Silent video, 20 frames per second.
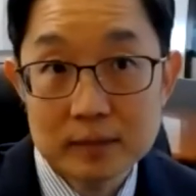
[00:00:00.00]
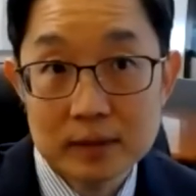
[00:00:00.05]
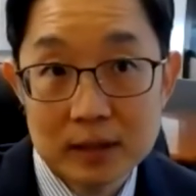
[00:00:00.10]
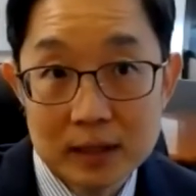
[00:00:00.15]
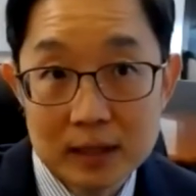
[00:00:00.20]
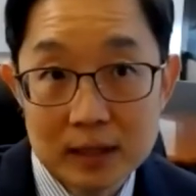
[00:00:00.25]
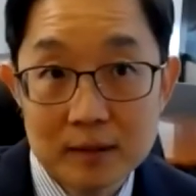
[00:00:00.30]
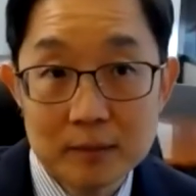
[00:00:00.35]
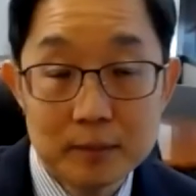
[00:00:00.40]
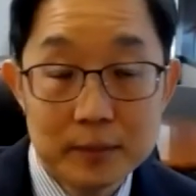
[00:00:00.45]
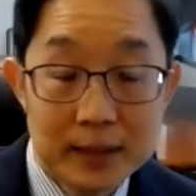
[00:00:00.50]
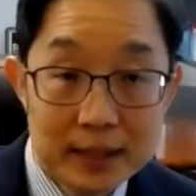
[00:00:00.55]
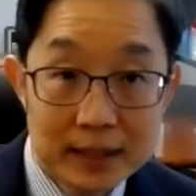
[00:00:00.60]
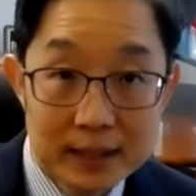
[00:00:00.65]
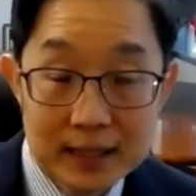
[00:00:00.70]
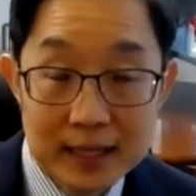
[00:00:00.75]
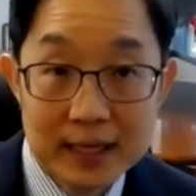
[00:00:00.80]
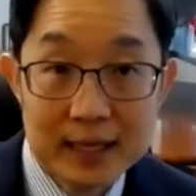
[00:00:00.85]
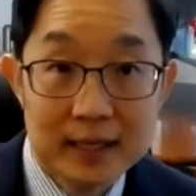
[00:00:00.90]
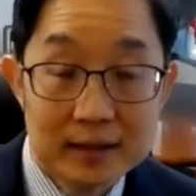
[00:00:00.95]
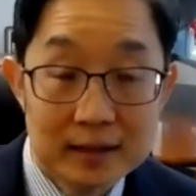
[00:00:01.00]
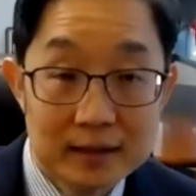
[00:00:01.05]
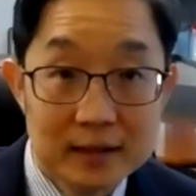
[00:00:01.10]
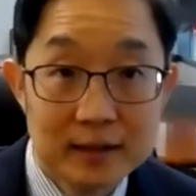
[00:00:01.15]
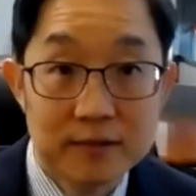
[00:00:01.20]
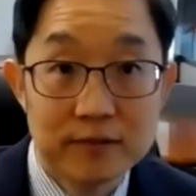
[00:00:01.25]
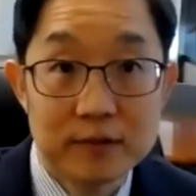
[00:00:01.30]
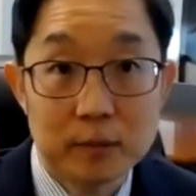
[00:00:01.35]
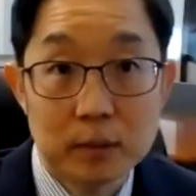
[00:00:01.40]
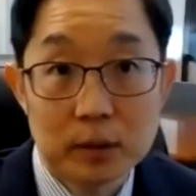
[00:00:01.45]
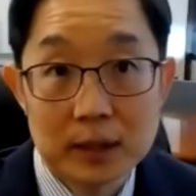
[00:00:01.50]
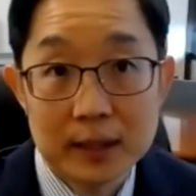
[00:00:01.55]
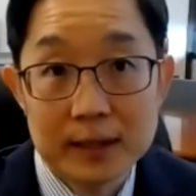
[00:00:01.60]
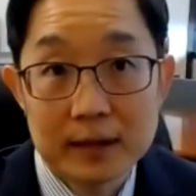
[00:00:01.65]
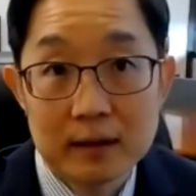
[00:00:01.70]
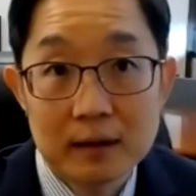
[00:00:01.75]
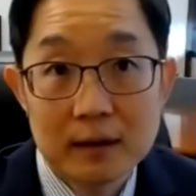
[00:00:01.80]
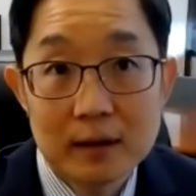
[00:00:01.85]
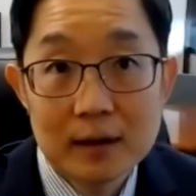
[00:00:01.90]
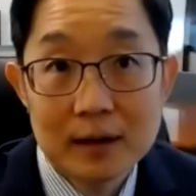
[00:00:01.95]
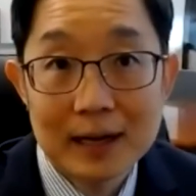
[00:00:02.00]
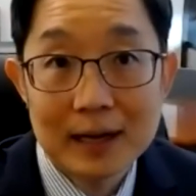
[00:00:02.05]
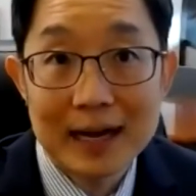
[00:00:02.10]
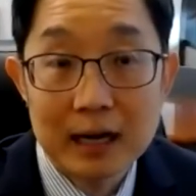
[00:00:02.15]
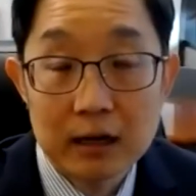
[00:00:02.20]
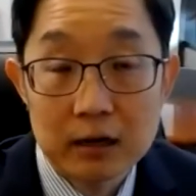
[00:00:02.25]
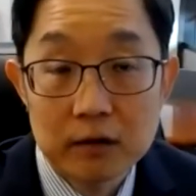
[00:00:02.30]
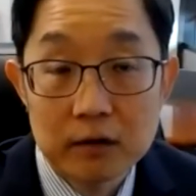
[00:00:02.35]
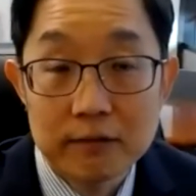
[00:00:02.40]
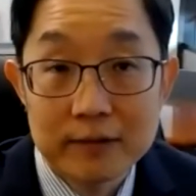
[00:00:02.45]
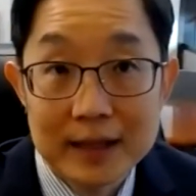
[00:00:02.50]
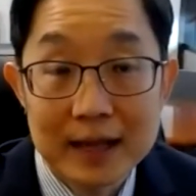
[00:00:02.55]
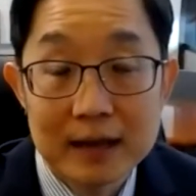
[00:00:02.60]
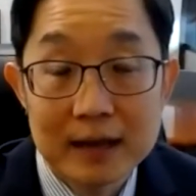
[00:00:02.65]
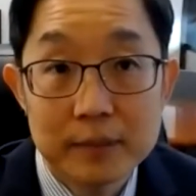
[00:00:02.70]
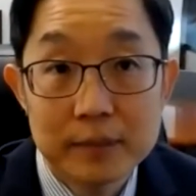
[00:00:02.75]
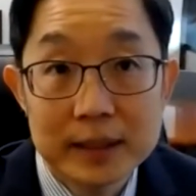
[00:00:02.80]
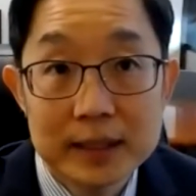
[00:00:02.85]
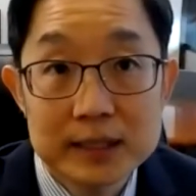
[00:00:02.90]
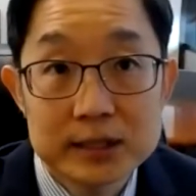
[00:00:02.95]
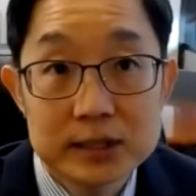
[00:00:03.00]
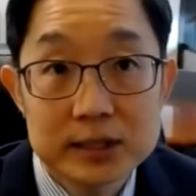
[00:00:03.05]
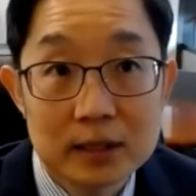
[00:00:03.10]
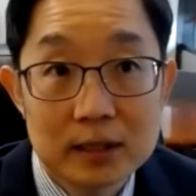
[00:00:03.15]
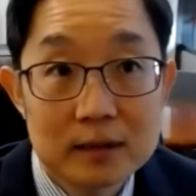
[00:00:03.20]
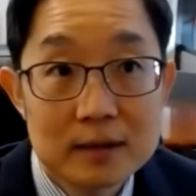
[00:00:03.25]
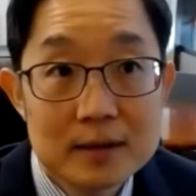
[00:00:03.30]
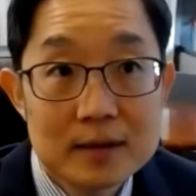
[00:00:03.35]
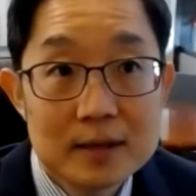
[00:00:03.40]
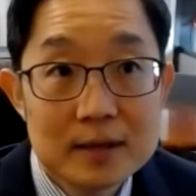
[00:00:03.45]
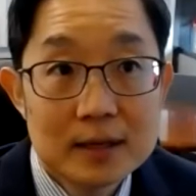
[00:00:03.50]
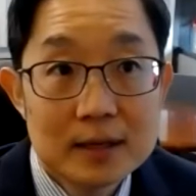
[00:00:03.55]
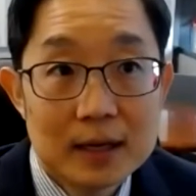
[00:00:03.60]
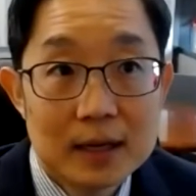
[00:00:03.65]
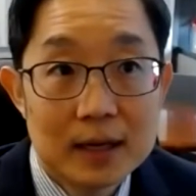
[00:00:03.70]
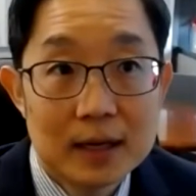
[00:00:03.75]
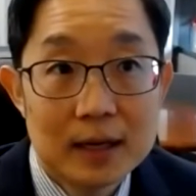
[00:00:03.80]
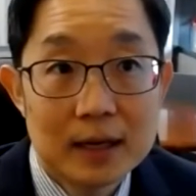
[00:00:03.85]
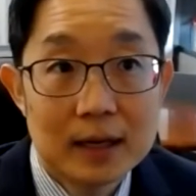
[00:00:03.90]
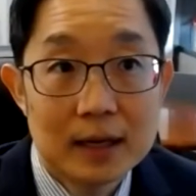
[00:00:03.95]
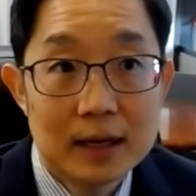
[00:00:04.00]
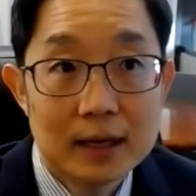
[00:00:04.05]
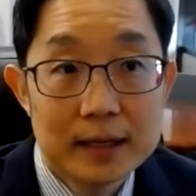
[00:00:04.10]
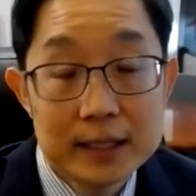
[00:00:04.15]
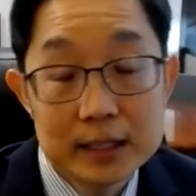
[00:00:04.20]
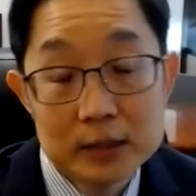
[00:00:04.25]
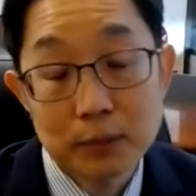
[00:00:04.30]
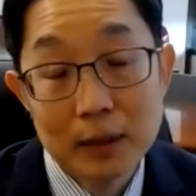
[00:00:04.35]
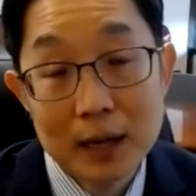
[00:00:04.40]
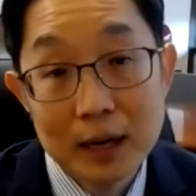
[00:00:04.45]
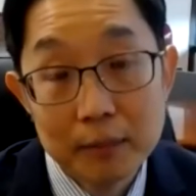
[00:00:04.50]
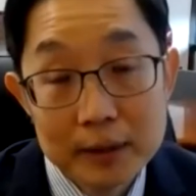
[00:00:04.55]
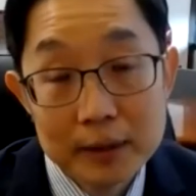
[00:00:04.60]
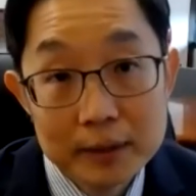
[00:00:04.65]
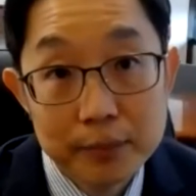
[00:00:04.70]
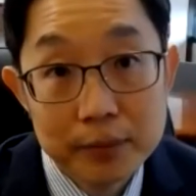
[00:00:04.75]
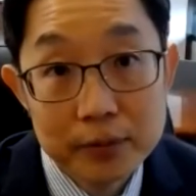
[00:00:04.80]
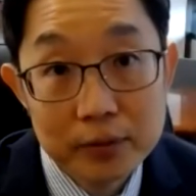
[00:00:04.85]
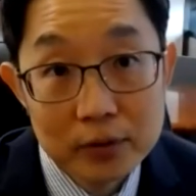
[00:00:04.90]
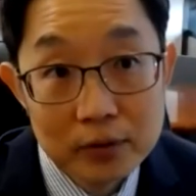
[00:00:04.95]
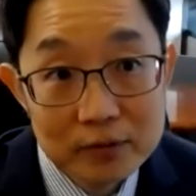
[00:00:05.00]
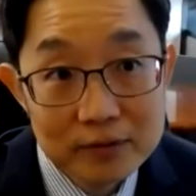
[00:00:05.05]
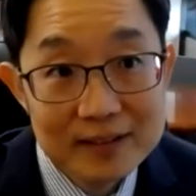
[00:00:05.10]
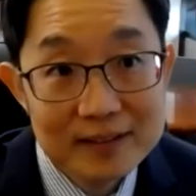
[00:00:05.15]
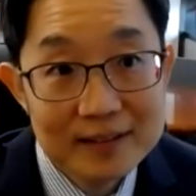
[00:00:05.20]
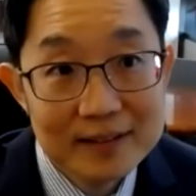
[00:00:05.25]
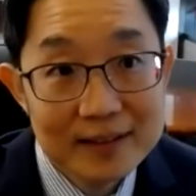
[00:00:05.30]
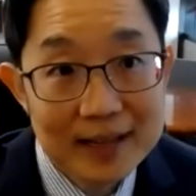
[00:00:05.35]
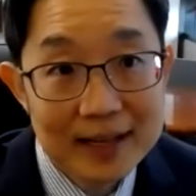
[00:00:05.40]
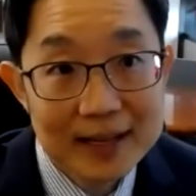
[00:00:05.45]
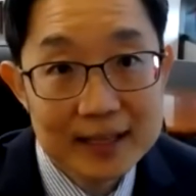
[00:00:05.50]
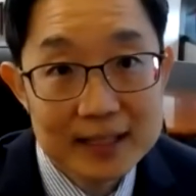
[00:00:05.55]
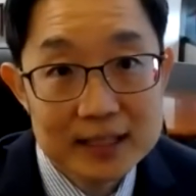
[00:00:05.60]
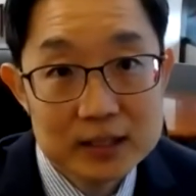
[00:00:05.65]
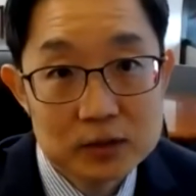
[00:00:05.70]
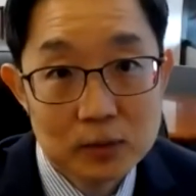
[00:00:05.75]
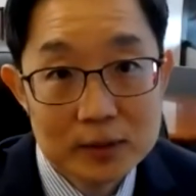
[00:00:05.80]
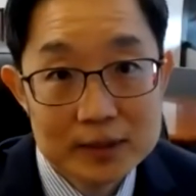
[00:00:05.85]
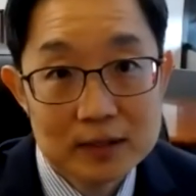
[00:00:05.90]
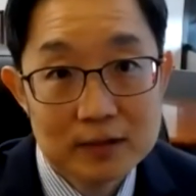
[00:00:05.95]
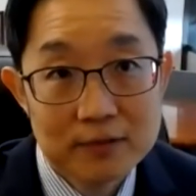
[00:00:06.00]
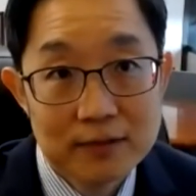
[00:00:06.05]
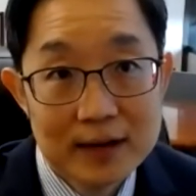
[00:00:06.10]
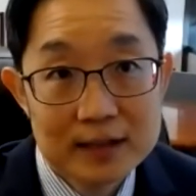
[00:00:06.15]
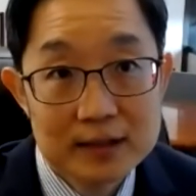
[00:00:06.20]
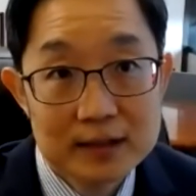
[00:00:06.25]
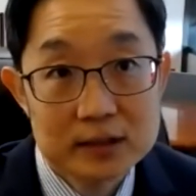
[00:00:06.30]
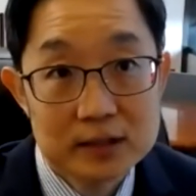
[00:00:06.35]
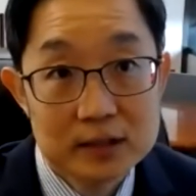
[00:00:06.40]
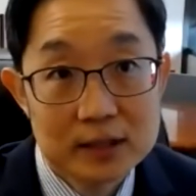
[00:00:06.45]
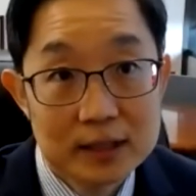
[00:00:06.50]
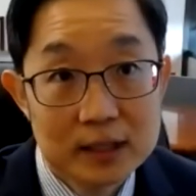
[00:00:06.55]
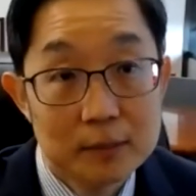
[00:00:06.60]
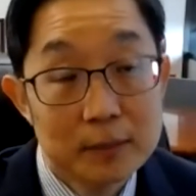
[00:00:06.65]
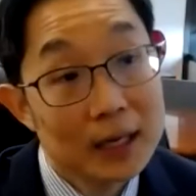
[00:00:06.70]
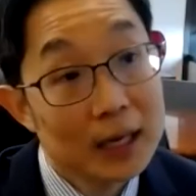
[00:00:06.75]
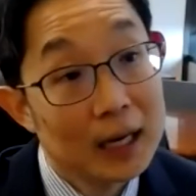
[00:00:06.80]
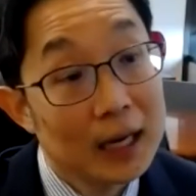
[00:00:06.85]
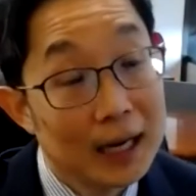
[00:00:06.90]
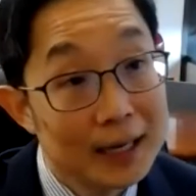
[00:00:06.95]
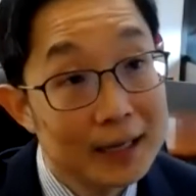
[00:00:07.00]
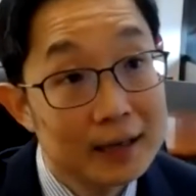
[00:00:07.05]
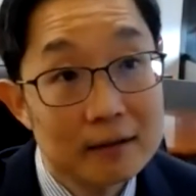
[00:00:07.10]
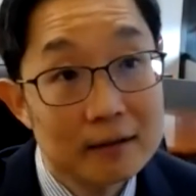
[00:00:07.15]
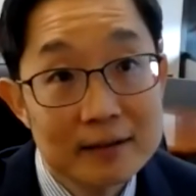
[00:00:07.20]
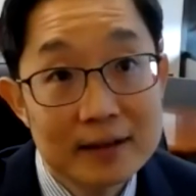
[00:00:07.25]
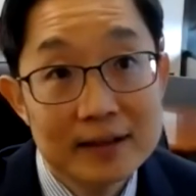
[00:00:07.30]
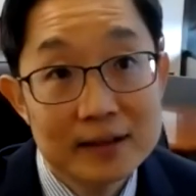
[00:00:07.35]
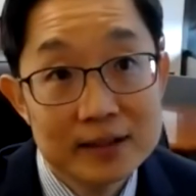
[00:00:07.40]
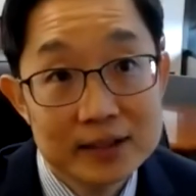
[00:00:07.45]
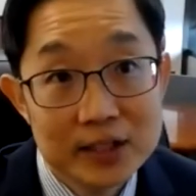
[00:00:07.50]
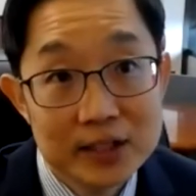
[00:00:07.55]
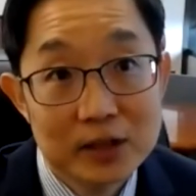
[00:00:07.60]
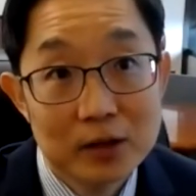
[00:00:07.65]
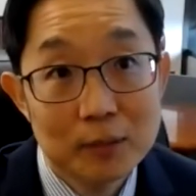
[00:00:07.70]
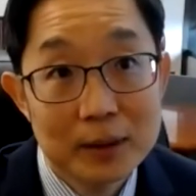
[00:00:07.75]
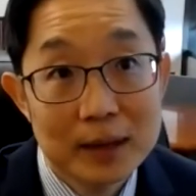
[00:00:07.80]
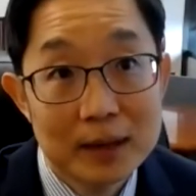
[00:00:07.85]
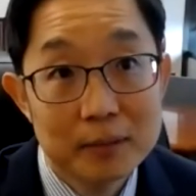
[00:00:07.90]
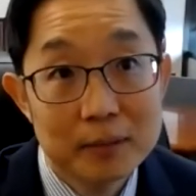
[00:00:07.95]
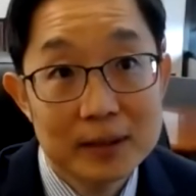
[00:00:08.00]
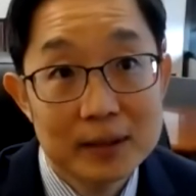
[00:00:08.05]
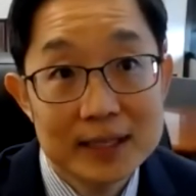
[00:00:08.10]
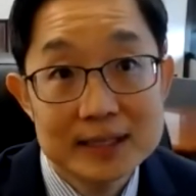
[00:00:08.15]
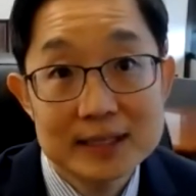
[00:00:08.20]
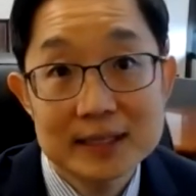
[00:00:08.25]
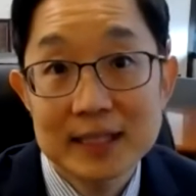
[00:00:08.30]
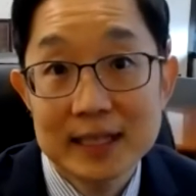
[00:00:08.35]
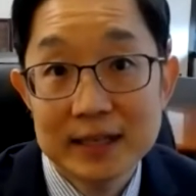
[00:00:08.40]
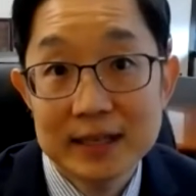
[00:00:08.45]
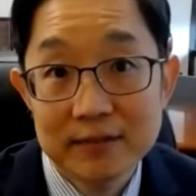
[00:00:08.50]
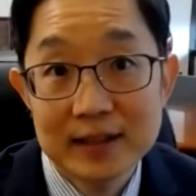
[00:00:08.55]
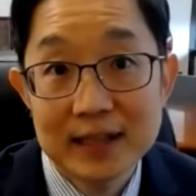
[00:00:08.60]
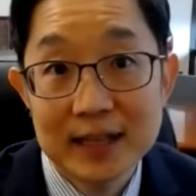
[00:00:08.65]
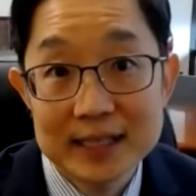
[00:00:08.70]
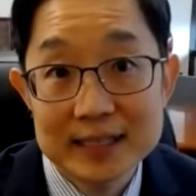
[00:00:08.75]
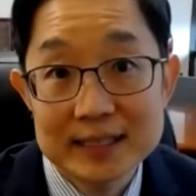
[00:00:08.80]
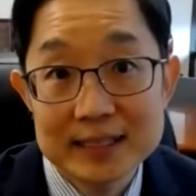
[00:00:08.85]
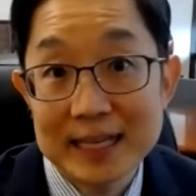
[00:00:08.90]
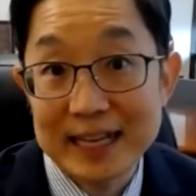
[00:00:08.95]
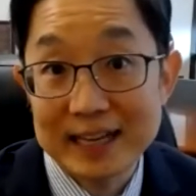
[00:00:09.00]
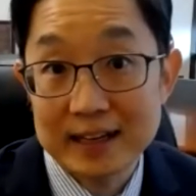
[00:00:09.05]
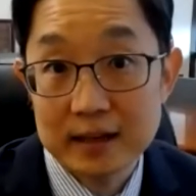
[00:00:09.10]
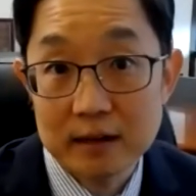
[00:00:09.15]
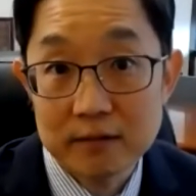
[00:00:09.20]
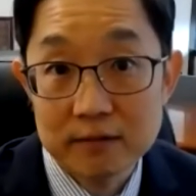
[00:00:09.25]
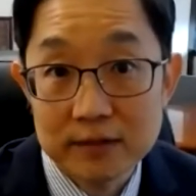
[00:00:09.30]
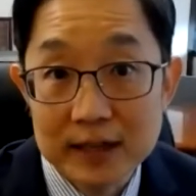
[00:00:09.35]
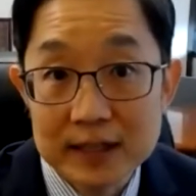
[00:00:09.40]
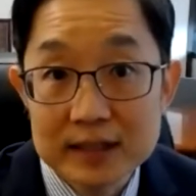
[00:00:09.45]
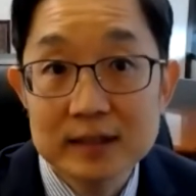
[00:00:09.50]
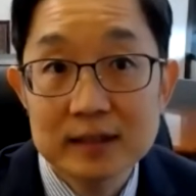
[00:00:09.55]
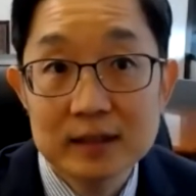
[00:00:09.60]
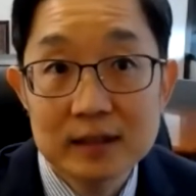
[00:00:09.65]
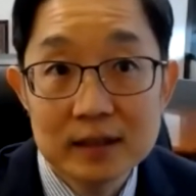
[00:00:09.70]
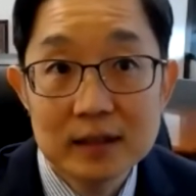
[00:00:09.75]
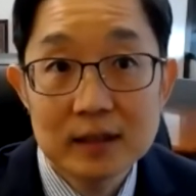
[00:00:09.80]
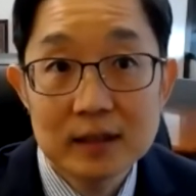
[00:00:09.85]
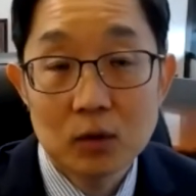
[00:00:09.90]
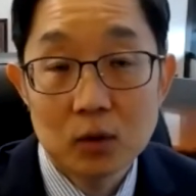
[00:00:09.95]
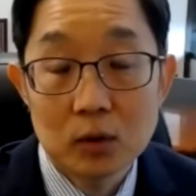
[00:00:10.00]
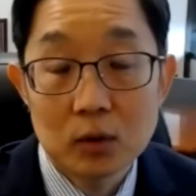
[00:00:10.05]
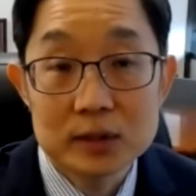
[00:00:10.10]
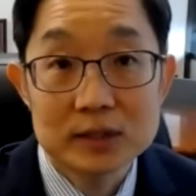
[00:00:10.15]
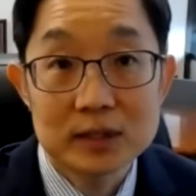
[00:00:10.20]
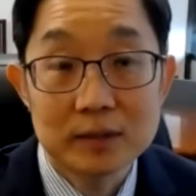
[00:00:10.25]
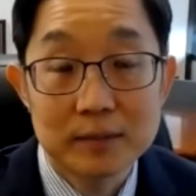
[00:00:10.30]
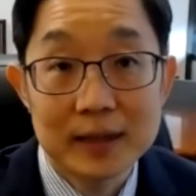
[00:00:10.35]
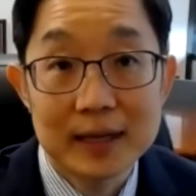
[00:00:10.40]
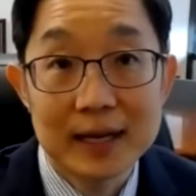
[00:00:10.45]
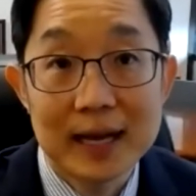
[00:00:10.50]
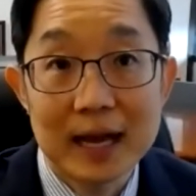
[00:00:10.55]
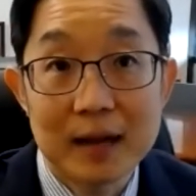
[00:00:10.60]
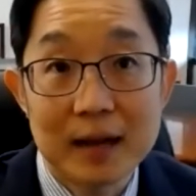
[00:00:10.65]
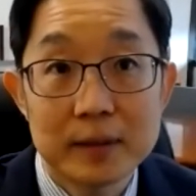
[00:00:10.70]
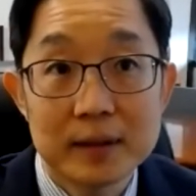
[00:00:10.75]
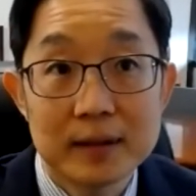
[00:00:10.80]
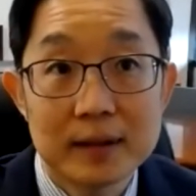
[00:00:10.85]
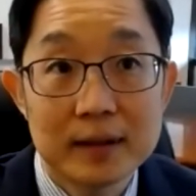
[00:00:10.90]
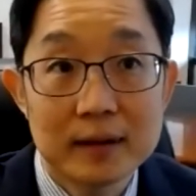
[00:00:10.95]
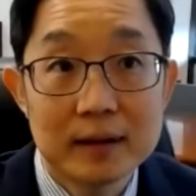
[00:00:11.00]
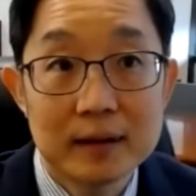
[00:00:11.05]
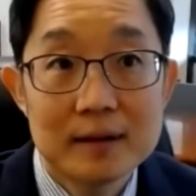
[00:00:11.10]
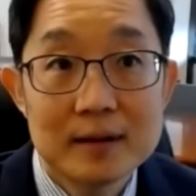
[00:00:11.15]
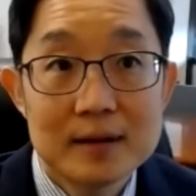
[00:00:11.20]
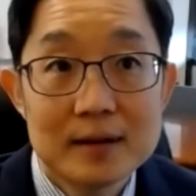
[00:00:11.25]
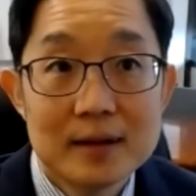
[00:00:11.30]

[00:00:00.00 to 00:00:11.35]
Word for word: uh, meaning taking the defibrillator out of that picture, uh, he's probably proven that his risk factor is a little bit higher than the general population, given that he's had an event or something happened there.